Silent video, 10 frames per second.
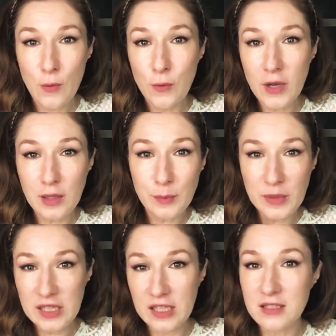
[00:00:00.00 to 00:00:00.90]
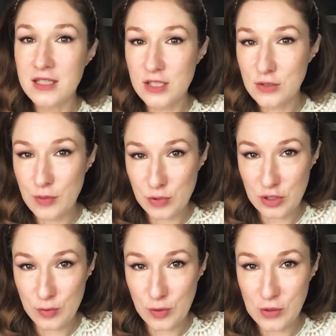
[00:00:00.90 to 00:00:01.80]
will be in the
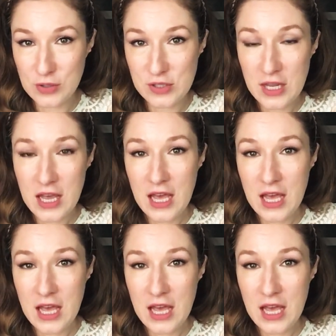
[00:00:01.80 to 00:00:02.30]
description box